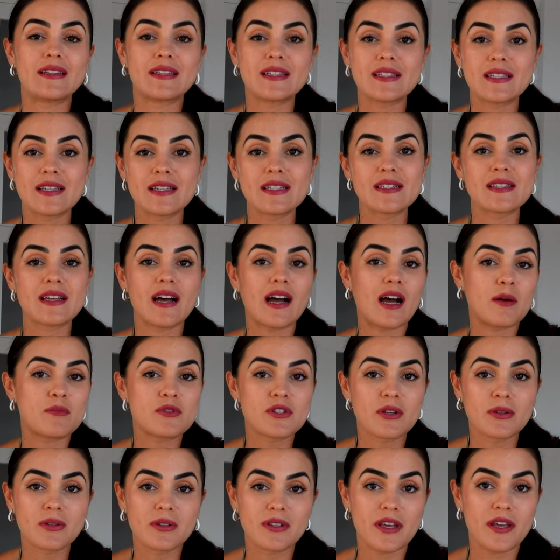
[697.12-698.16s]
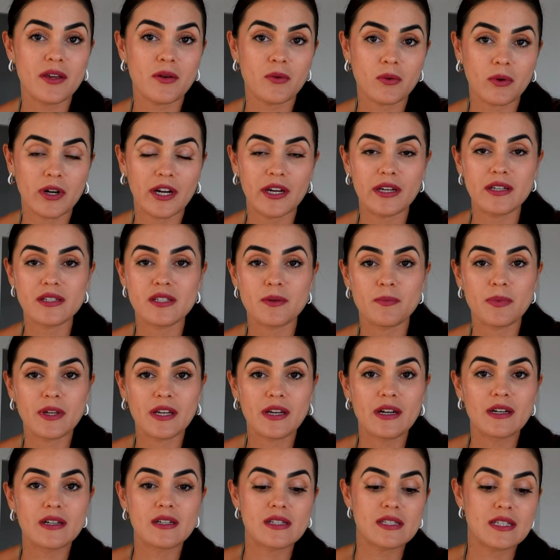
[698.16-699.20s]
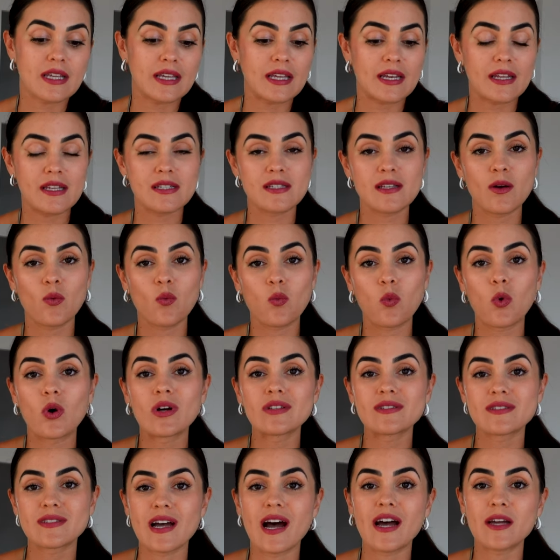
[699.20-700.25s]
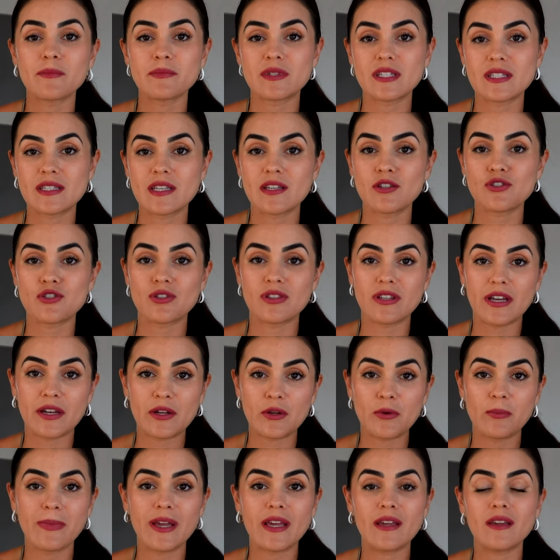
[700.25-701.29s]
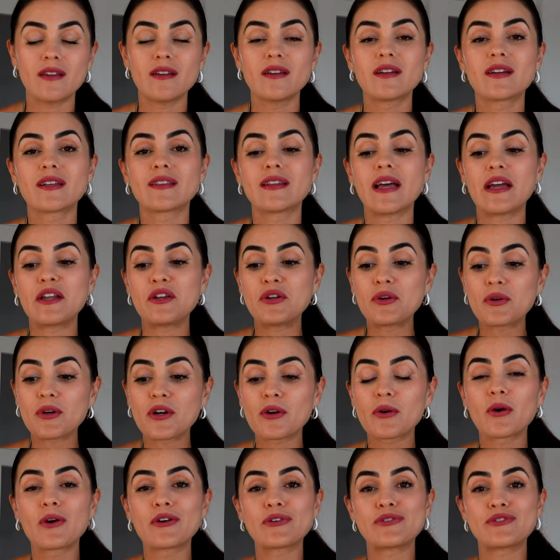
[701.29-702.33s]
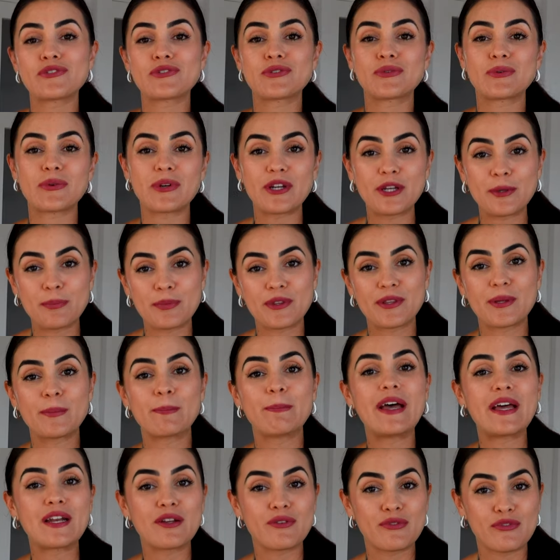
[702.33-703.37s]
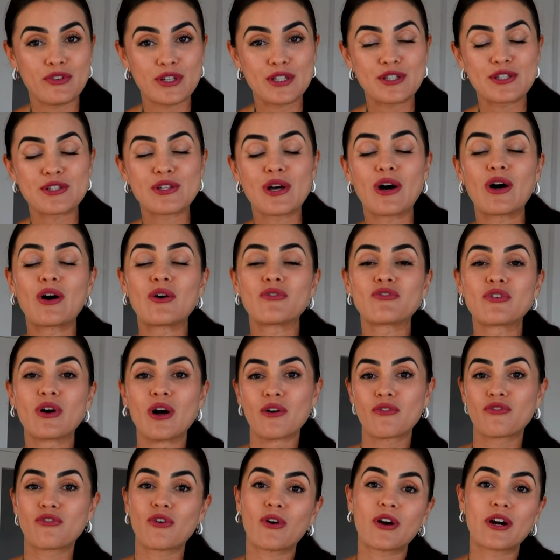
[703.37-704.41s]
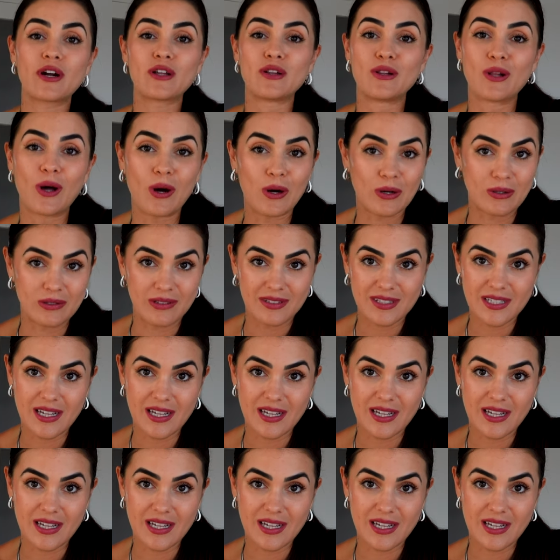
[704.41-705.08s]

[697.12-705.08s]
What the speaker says: And this is absolutely great because it is a one-time decision that you make that you're going to reap the benefits of for a long